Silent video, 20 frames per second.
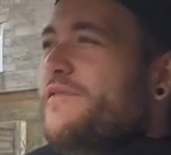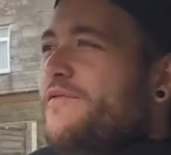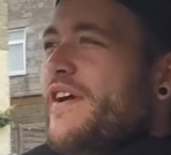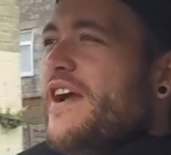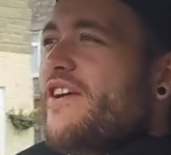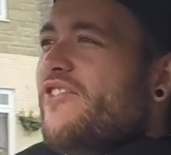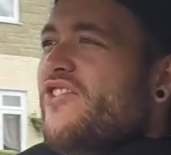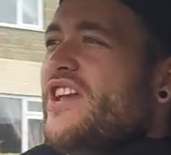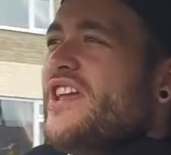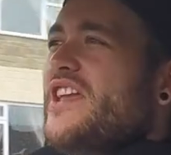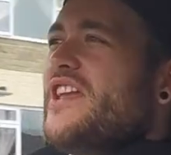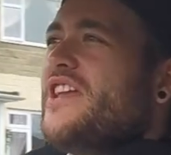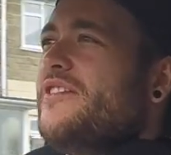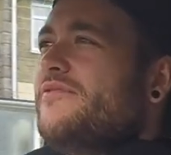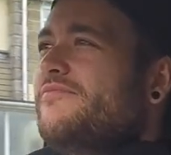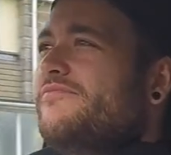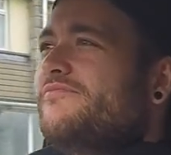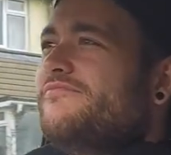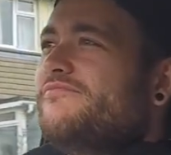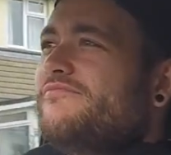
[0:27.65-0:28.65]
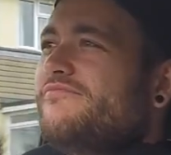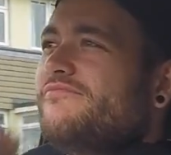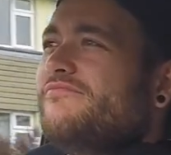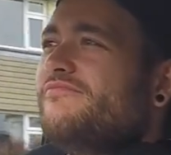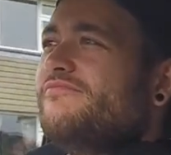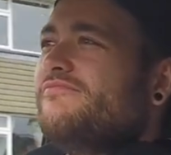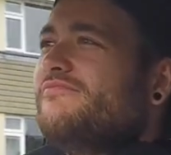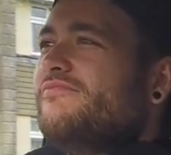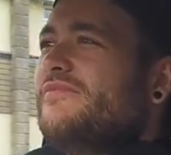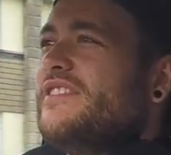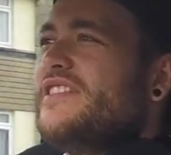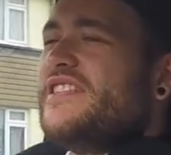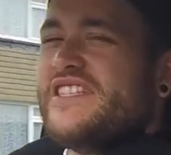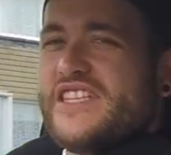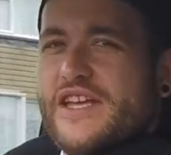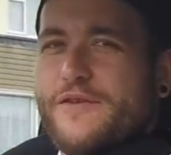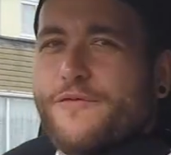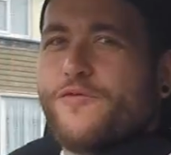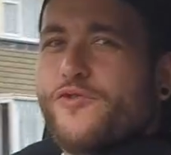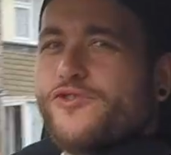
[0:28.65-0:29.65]
very
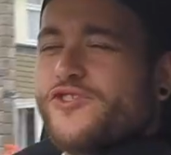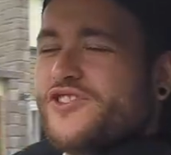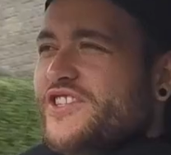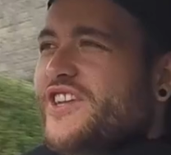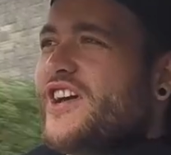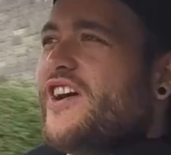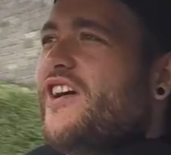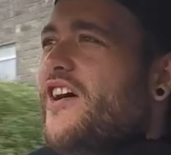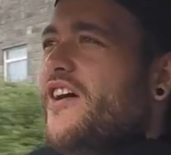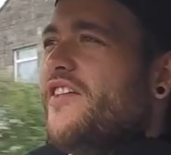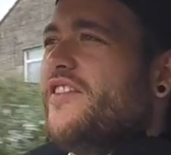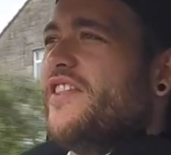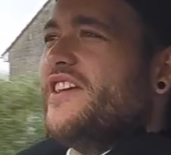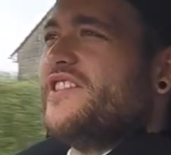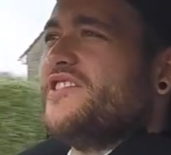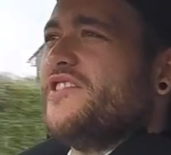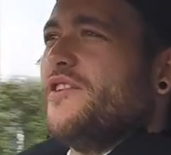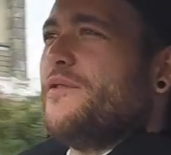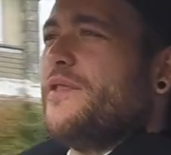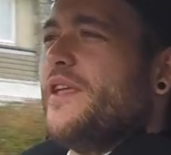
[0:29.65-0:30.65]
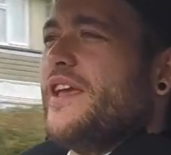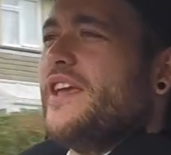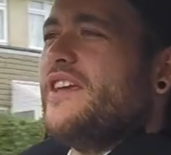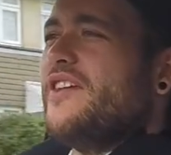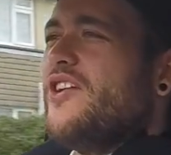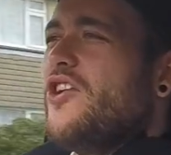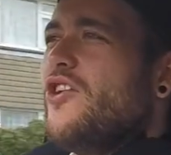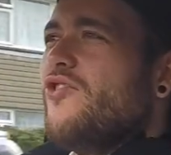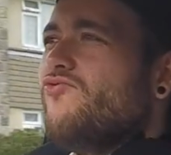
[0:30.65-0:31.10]
different car this, I think.